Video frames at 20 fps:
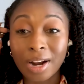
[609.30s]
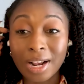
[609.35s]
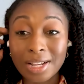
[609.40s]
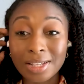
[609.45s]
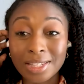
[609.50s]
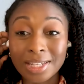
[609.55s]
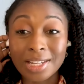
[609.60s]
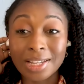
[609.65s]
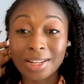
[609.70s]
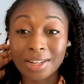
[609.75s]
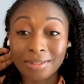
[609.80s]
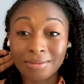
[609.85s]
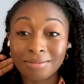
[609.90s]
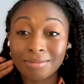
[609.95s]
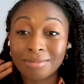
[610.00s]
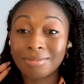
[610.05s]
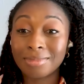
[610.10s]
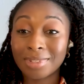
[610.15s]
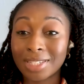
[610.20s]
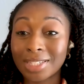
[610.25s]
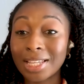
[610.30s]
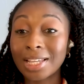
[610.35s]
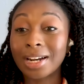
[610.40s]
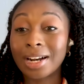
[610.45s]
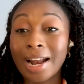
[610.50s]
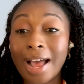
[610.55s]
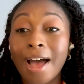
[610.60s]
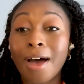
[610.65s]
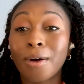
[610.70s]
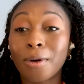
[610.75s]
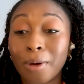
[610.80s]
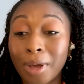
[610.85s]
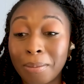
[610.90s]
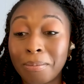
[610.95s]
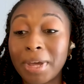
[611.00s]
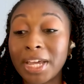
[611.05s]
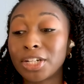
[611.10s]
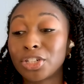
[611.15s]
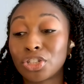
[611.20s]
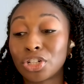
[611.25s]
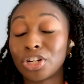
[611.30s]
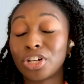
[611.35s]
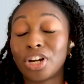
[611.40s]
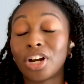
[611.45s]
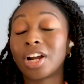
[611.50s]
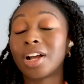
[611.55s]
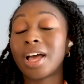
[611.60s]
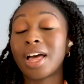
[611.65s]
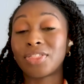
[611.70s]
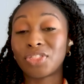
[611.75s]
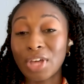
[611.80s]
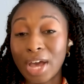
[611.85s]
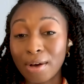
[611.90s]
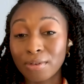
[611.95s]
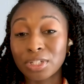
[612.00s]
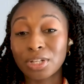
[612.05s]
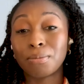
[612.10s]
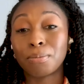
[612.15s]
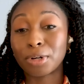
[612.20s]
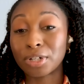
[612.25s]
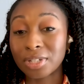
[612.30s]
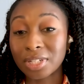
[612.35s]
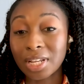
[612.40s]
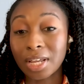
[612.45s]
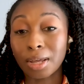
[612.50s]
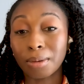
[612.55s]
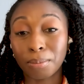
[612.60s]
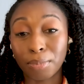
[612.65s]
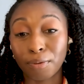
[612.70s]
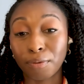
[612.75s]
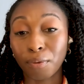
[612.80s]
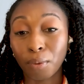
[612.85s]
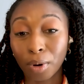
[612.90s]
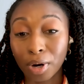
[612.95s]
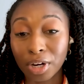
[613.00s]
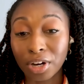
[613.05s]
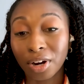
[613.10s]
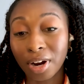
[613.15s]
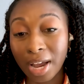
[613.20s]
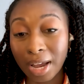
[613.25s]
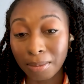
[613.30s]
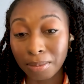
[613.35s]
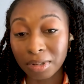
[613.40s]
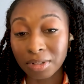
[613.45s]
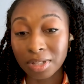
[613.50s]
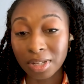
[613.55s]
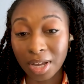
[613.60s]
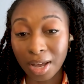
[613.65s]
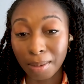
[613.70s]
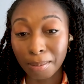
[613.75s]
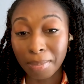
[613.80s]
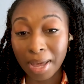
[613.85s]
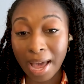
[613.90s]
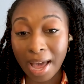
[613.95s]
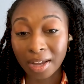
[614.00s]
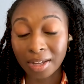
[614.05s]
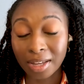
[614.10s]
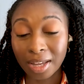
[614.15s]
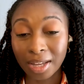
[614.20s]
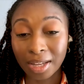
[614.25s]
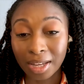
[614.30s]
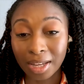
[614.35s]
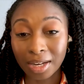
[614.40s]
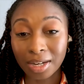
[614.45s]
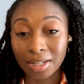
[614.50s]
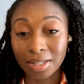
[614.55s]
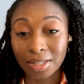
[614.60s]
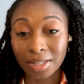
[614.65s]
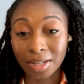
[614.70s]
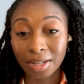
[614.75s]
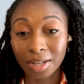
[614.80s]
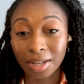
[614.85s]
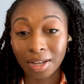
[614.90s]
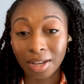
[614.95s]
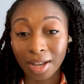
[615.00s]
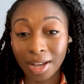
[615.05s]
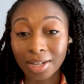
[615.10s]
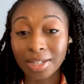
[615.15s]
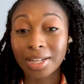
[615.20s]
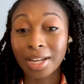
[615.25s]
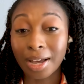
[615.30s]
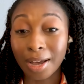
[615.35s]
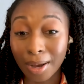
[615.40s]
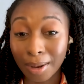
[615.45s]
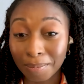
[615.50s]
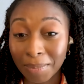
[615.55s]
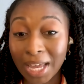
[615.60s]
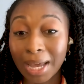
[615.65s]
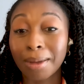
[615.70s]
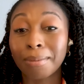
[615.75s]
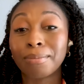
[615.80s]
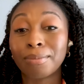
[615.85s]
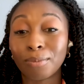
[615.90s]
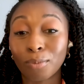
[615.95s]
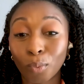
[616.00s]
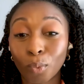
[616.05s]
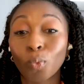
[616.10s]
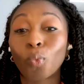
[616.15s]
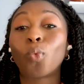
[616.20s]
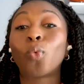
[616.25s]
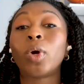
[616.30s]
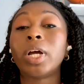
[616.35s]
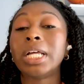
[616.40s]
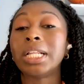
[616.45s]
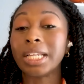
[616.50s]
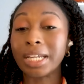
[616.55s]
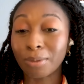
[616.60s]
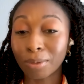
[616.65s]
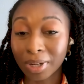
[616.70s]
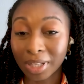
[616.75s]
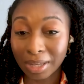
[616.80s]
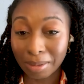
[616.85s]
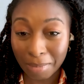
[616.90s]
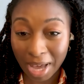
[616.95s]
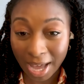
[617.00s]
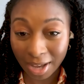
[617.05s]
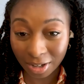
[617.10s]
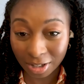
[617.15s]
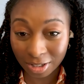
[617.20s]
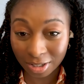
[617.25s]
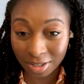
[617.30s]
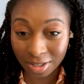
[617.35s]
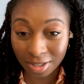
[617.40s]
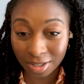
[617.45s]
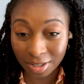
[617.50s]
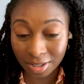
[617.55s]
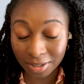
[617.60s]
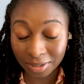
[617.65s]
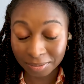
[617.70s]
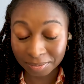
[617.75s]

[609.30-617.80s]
is it sit it out and make sure you're 1,000% before you're able to come back and get us a dub that really, really matters?